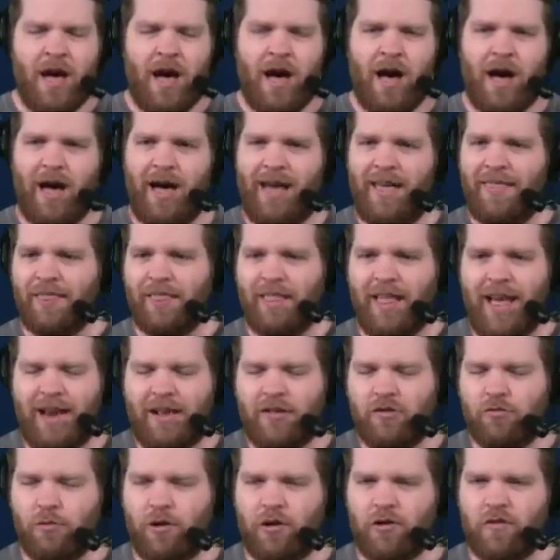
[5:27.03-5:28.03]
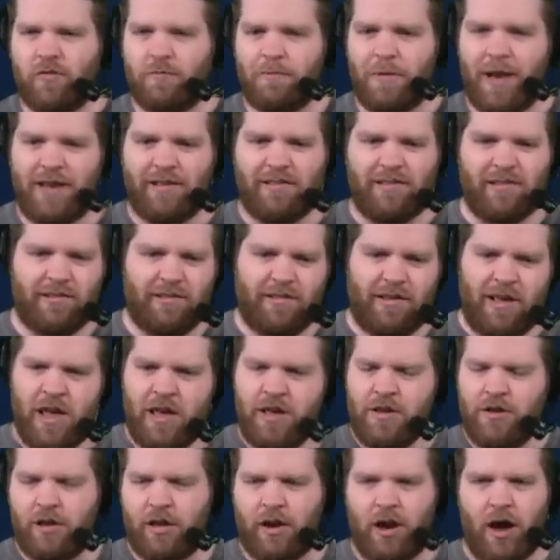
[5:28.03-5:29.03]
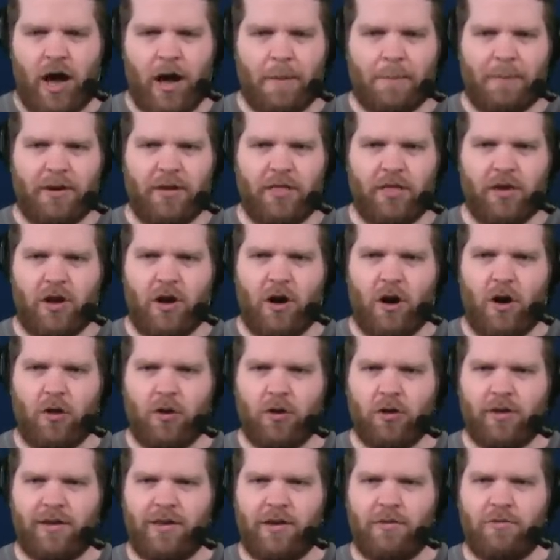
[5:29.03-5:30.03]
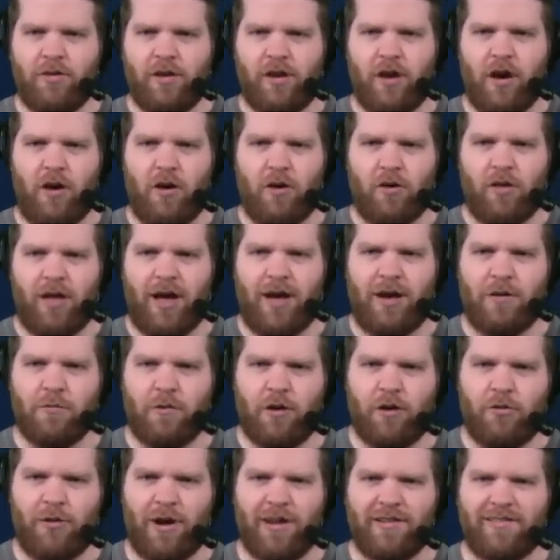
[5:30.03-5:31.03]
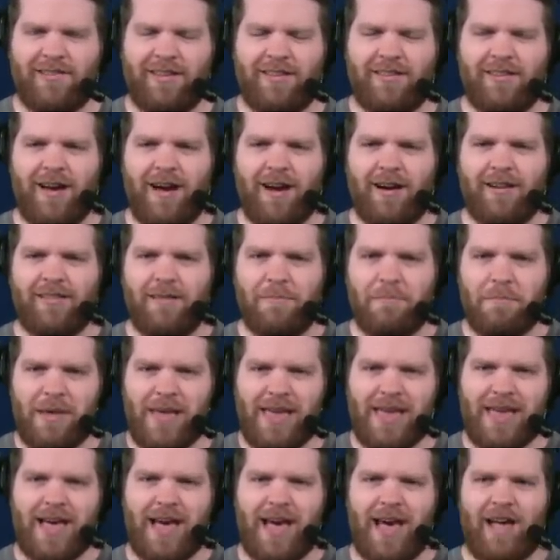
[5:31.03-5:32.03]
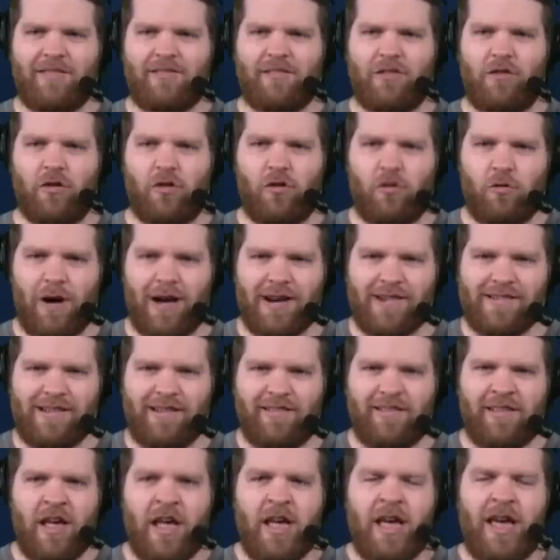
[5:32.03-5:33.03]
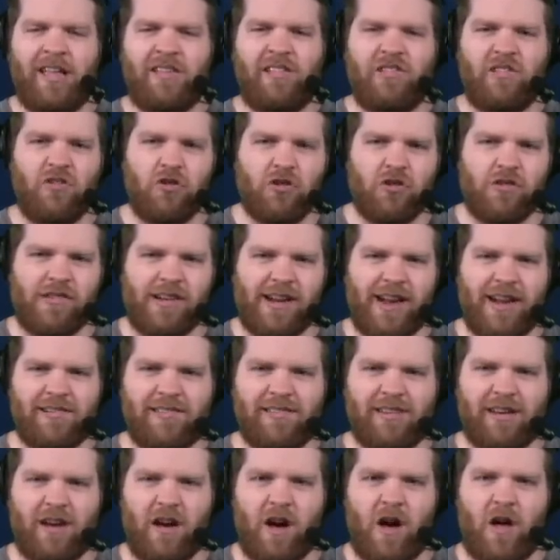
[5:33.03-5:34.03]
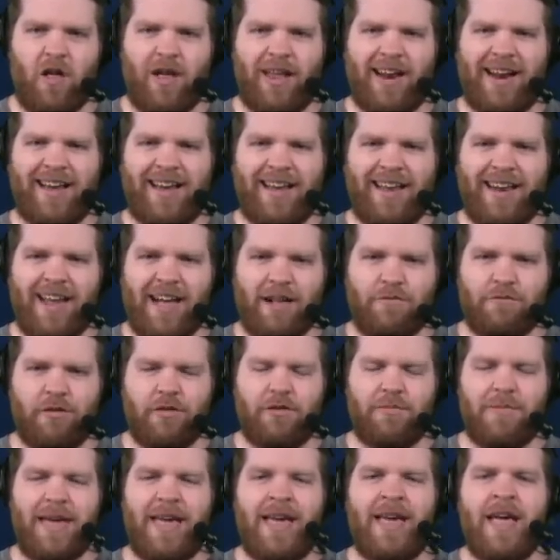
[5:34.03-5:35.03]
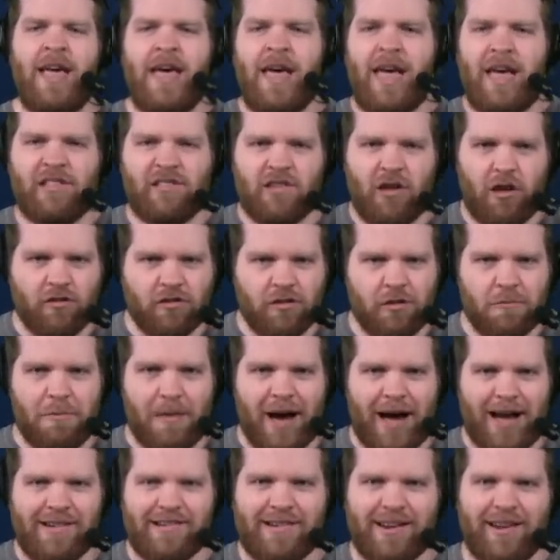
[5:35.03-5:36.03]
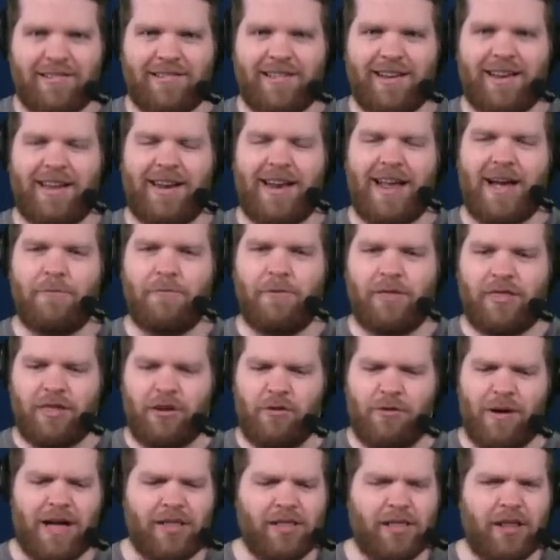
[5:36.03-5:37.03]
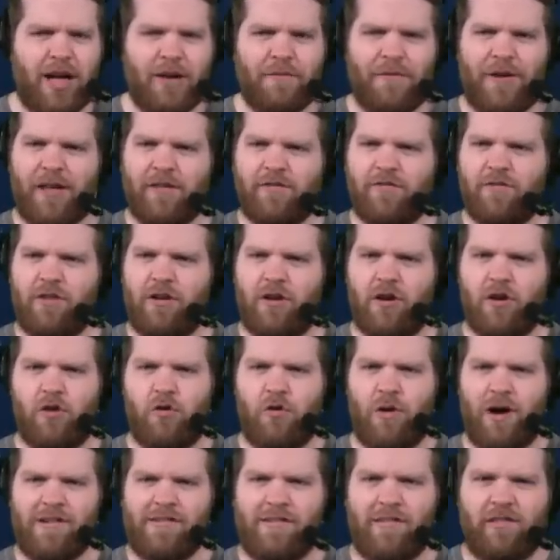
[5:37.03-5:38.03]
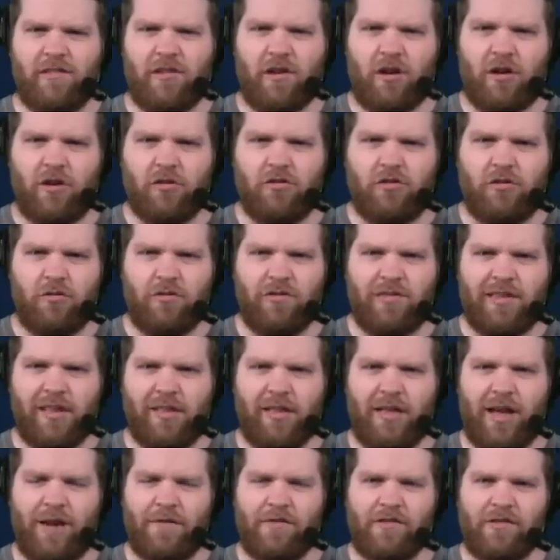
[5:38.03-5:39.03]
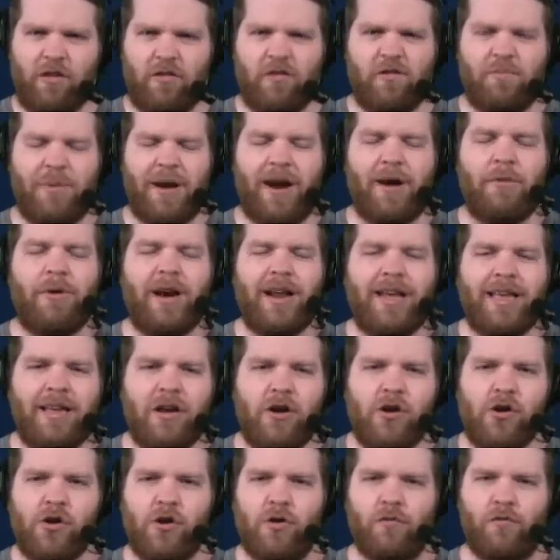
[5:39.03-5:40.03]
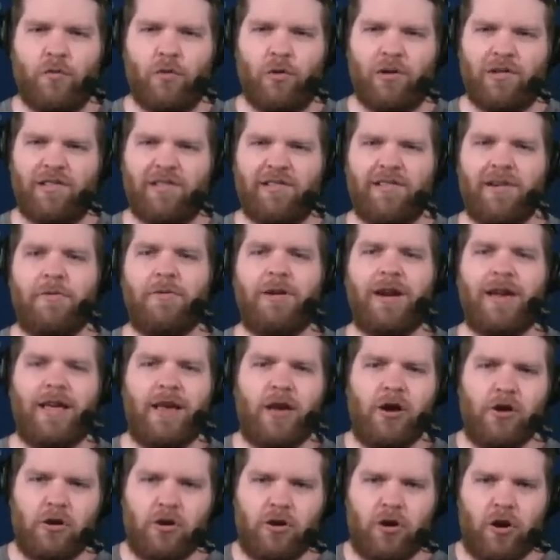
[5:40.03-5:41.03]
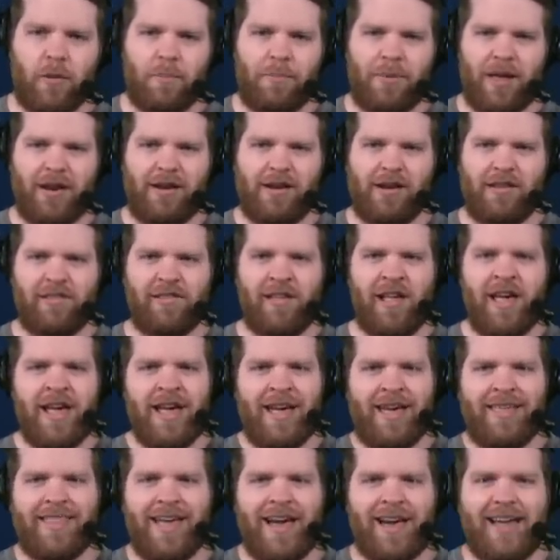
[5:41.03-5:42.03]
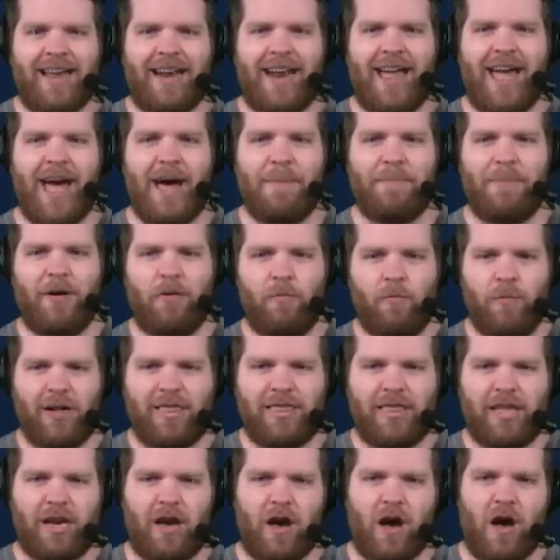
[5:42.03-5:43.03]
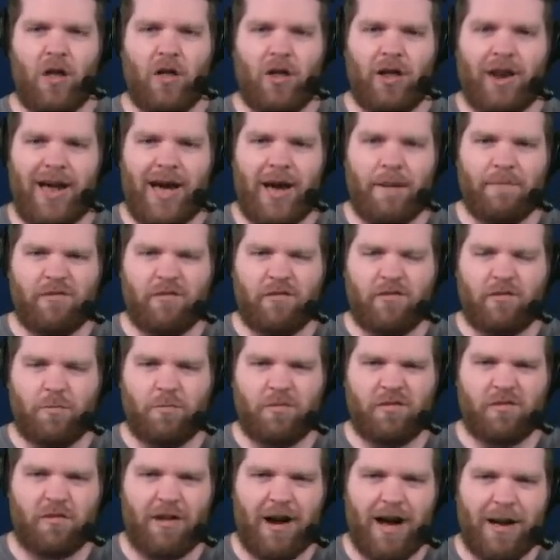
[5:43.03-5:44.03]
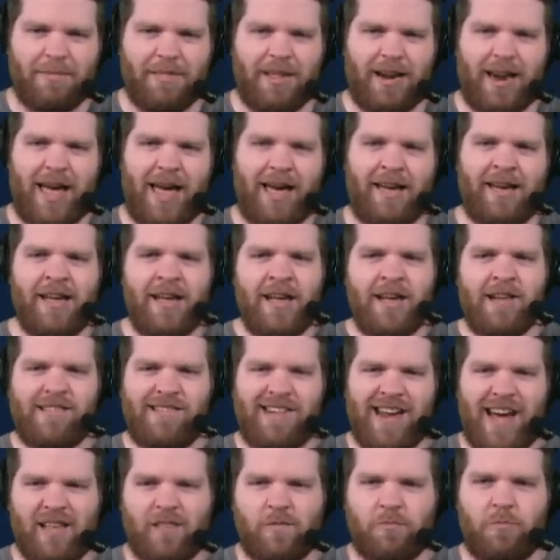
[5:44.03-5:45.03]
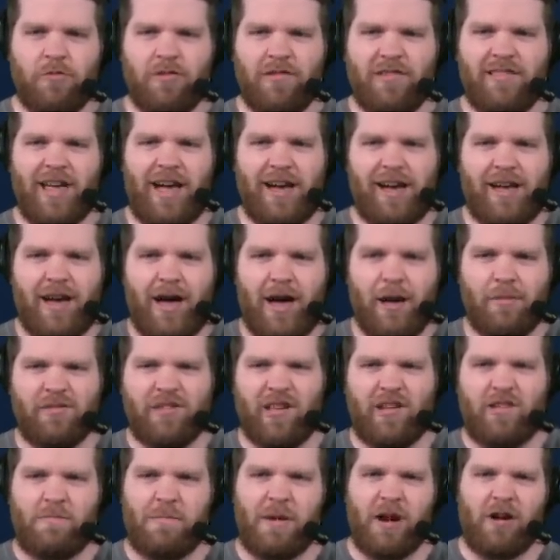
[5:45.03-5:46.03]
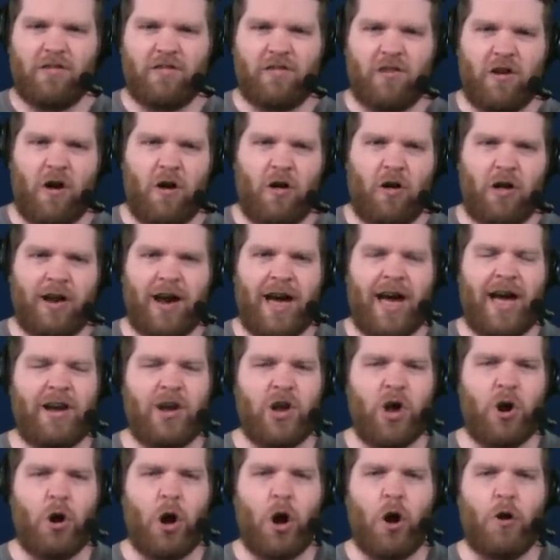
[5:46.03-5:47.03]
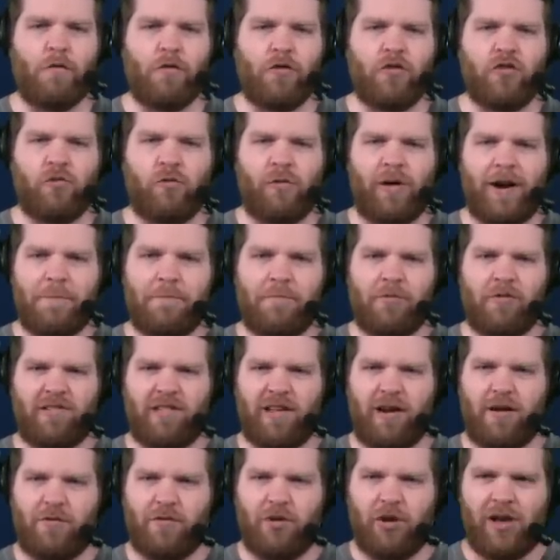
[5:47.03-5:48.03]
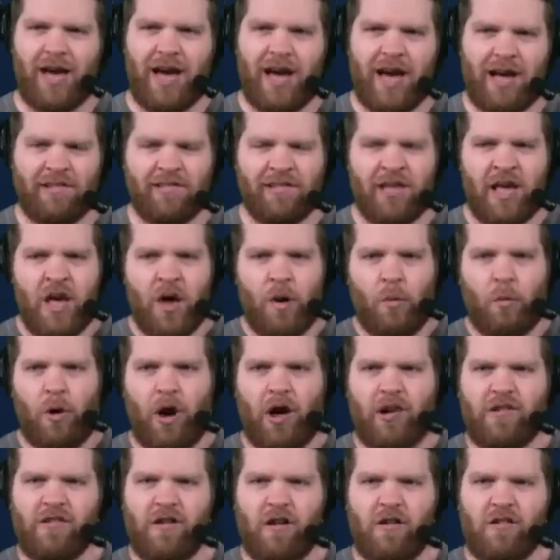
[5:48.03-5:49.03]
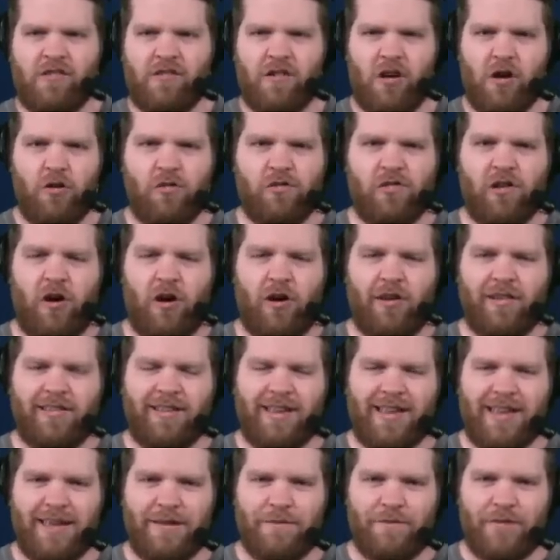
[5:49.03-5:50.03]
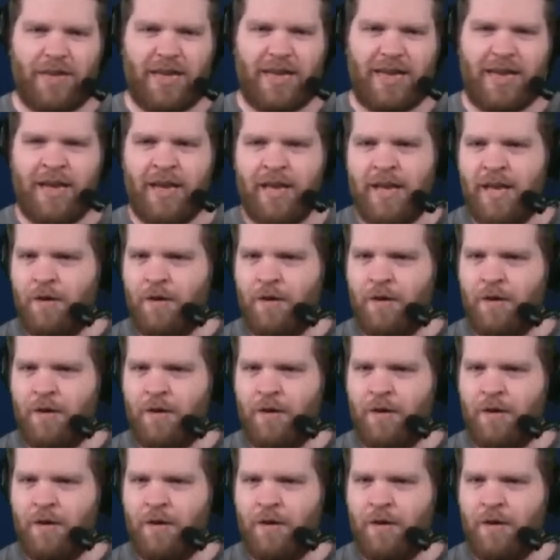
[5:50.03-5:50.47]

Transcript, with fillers: Uh, and like Twitter Spaces, you can hop into the caller queue, the caller line, request to talk to me, ask your questions. It's your chance to call in and connect with me. It's also my chance to connect with you. I love answering your questions on our Tuesday live shows, but I want to hear your voices. I want to hear your opinions, and that can happen with the Callin app. So subscribe today, chatsports.com slash Bears Callin. I know over 20% of you guys watch our shows on TV